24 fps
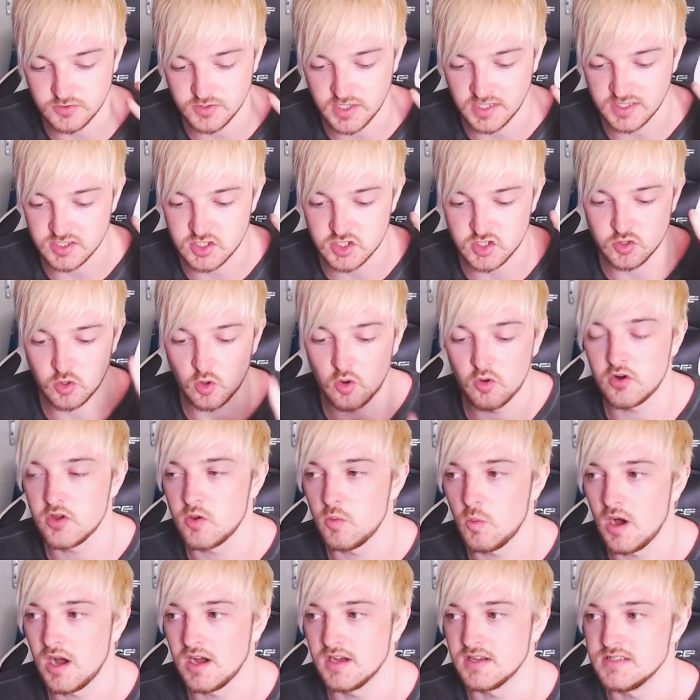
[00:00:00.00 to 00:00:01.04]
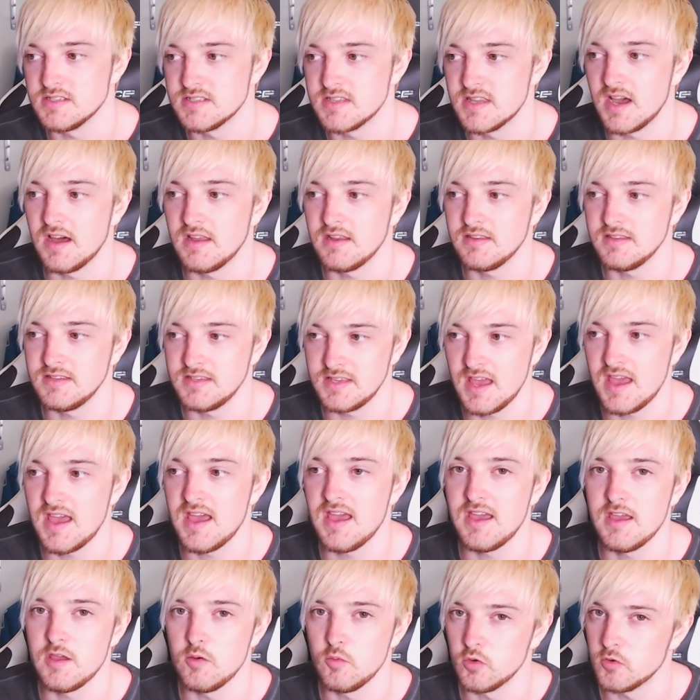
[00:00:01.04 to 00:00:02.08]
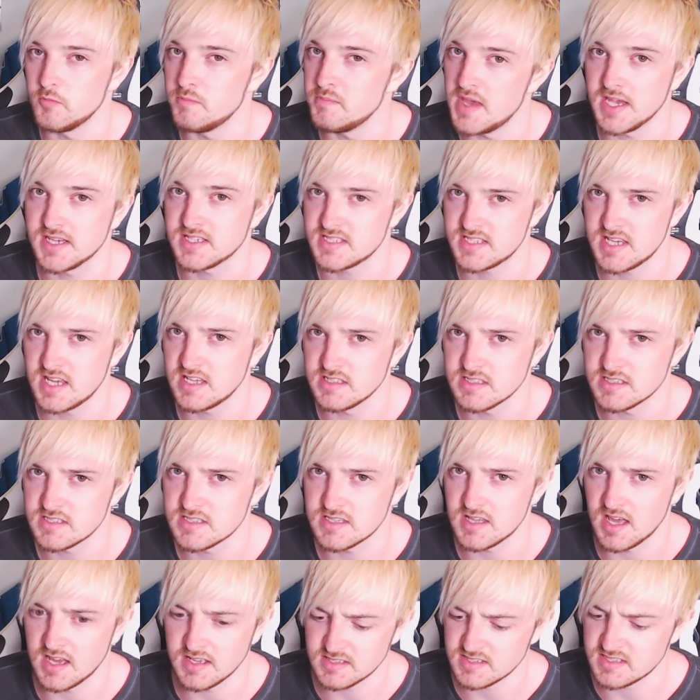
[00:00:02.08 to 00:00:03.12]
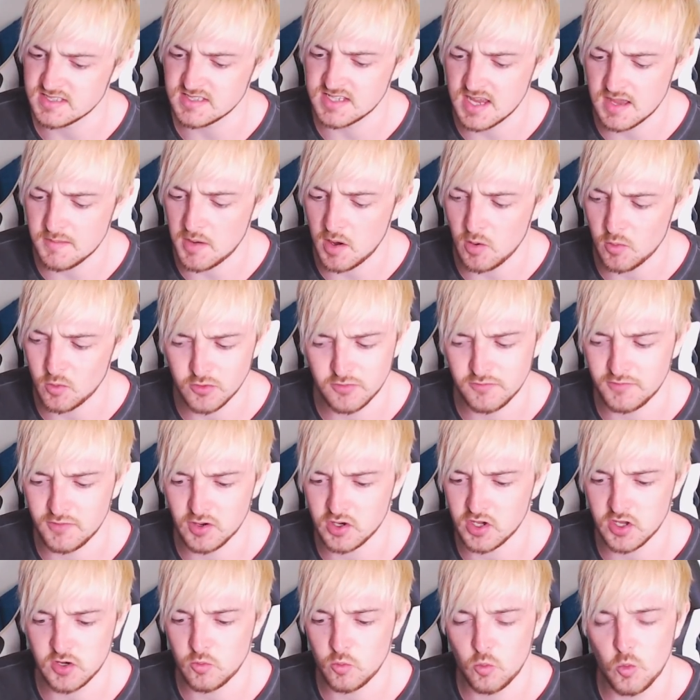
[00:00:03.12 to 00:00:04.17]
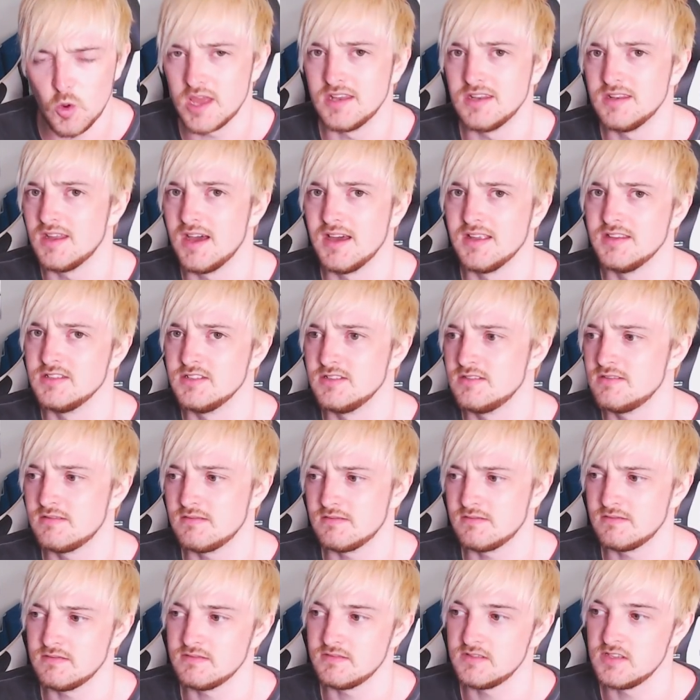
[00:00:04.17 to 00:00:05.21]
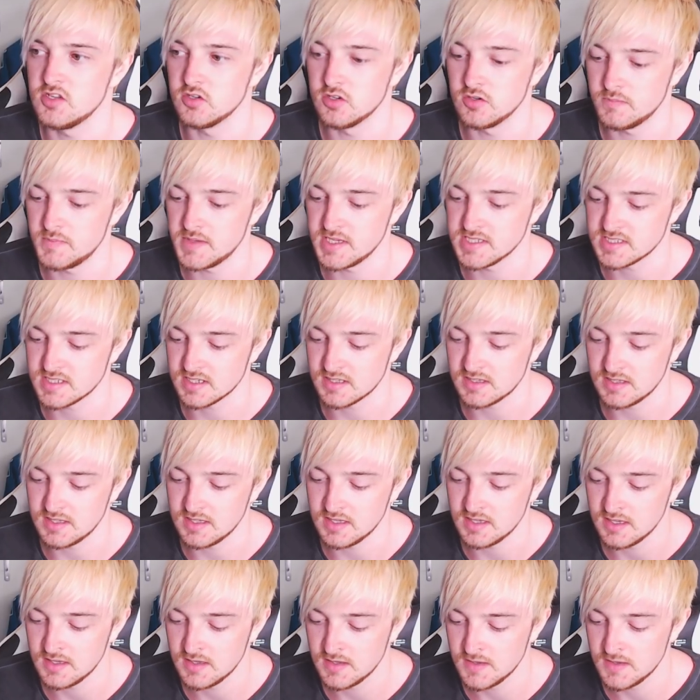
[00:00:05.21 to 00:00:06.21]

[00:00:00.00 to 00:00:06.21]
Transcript: like, story-wise, that, yeah, it would make sense that Saber would fucking win and, you know, basically,